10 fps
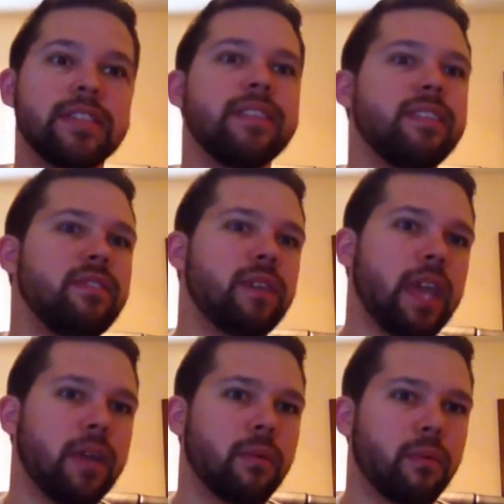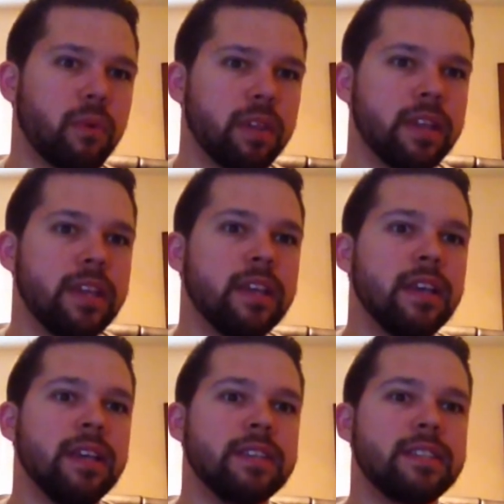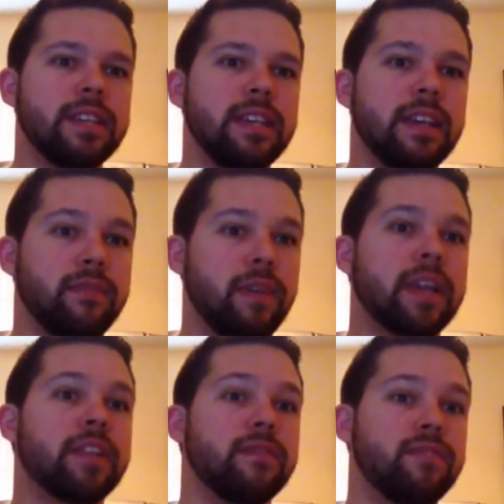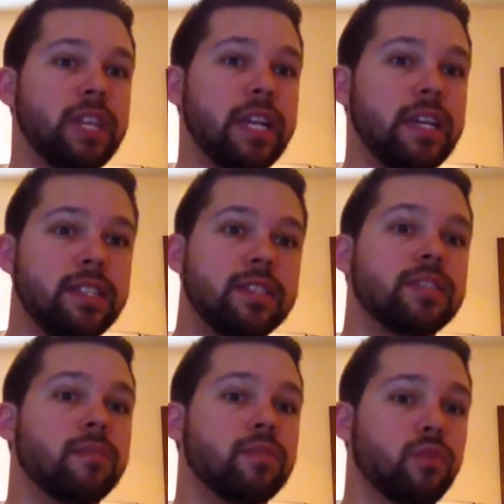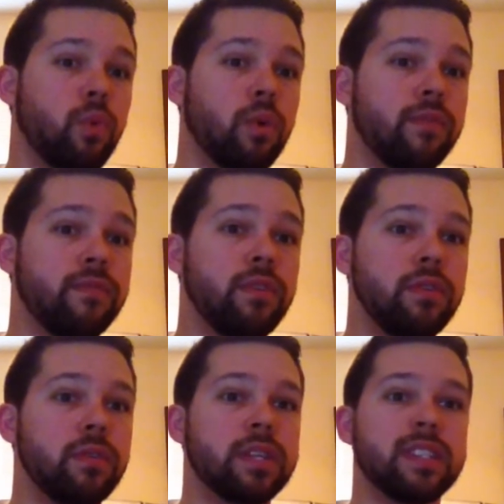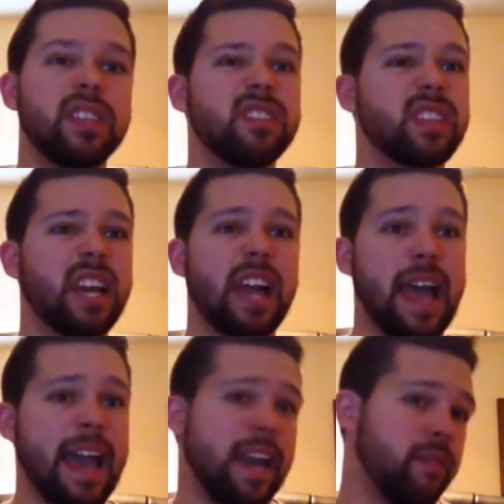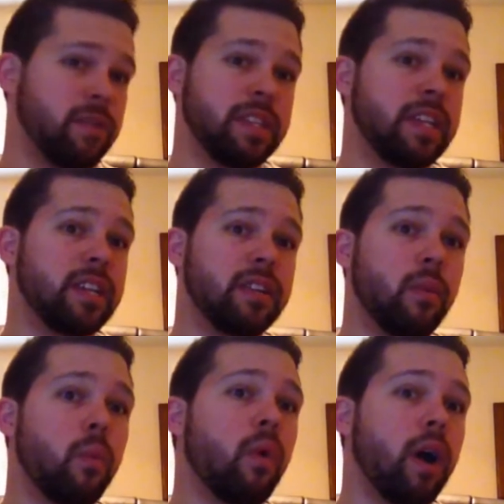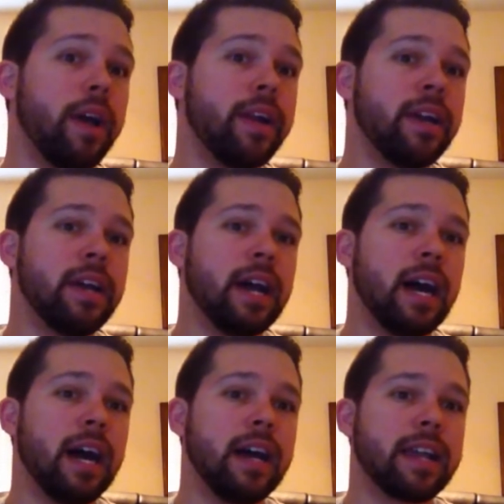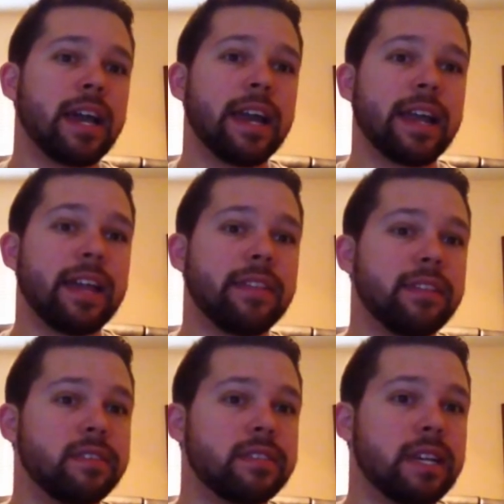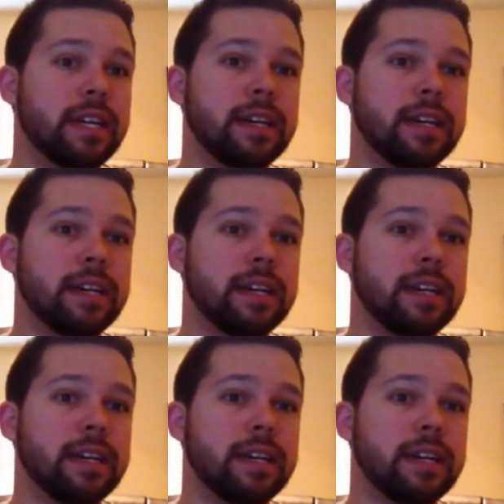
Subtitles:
and then you can't really see effective change in someone's worldview because they just kind of add everything into one and kind of got this